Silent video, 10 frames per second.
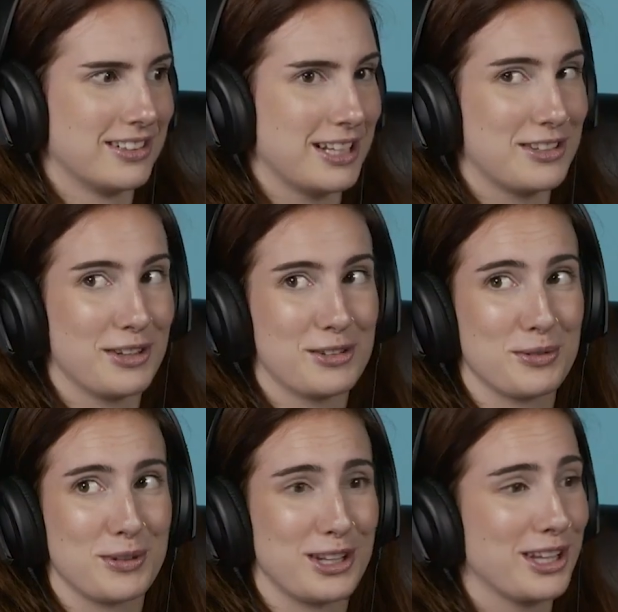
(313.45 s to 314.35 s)
That sounds
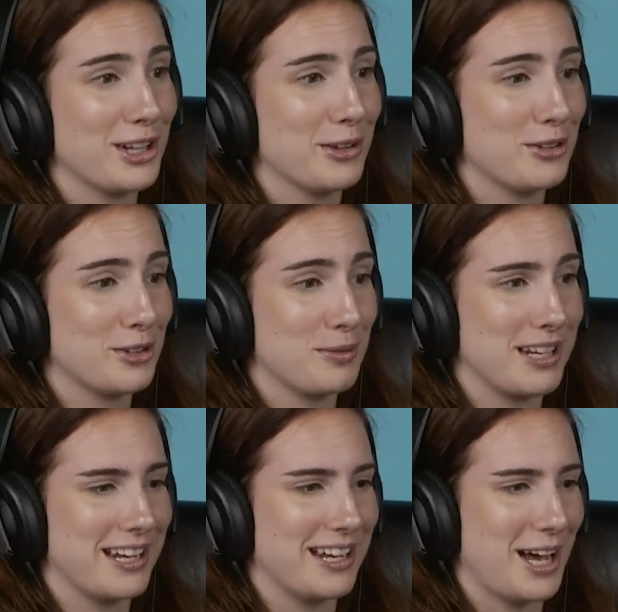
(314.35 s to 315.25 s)
really close to
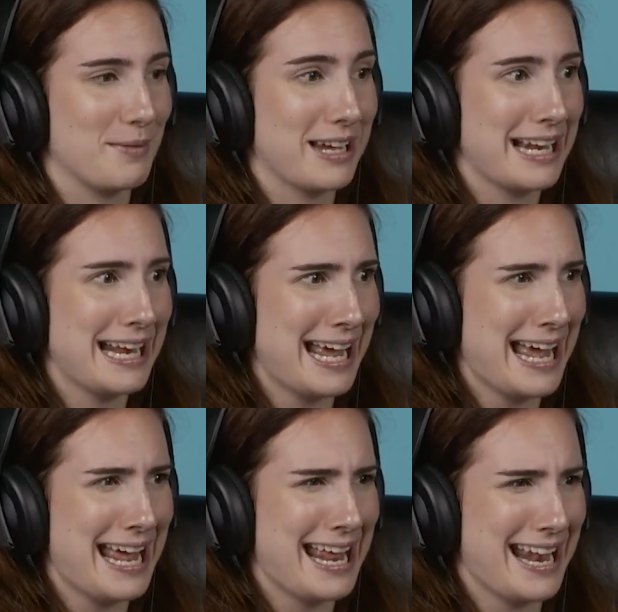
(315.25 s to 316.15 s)
me. I'm getting
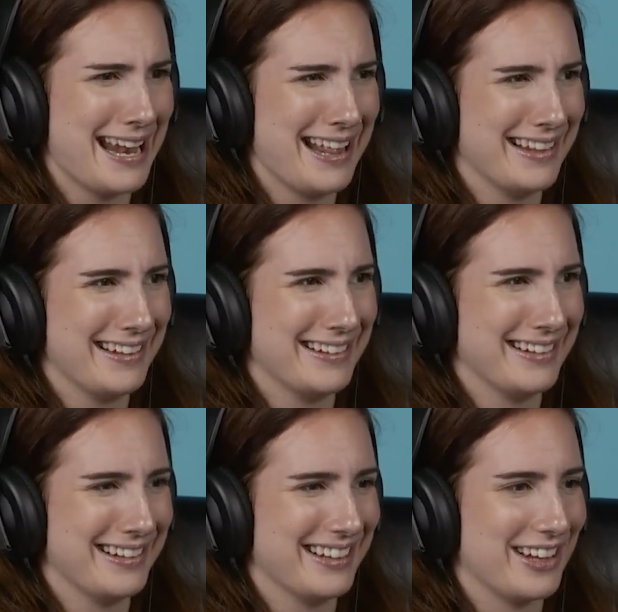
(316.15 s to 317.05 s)
hit!
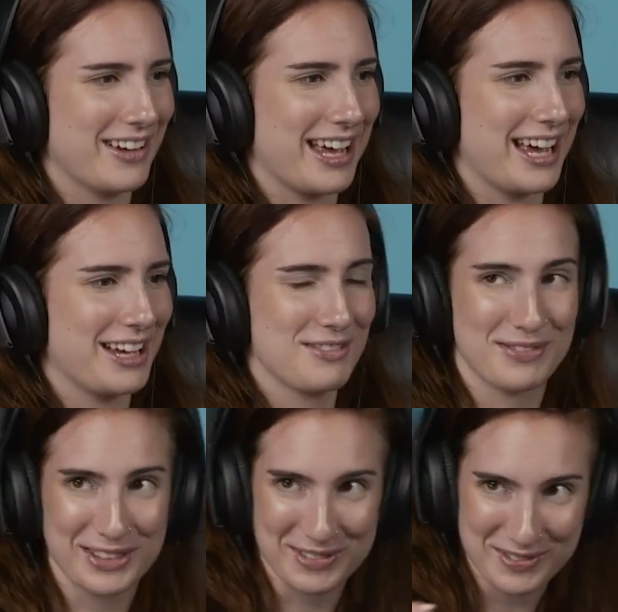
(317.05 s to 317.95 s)
Okay.
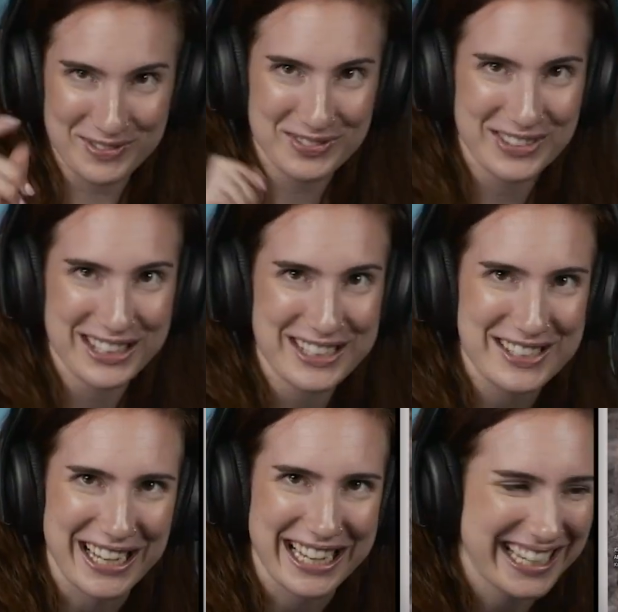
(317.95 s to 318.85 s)

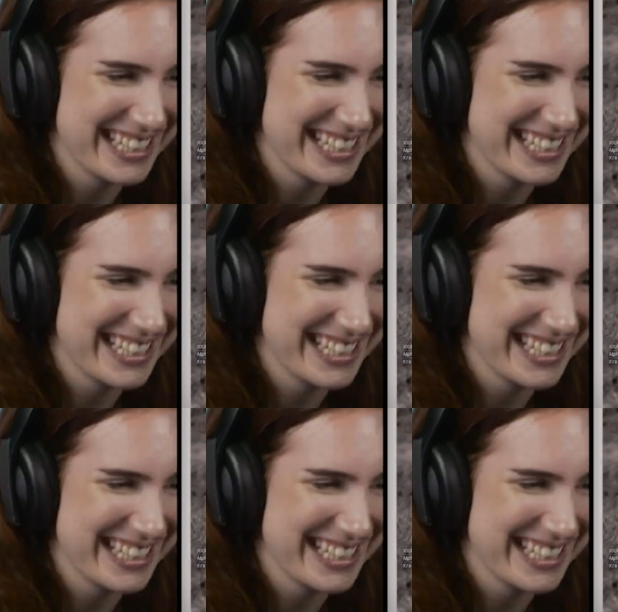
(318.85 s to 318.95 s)
Sick.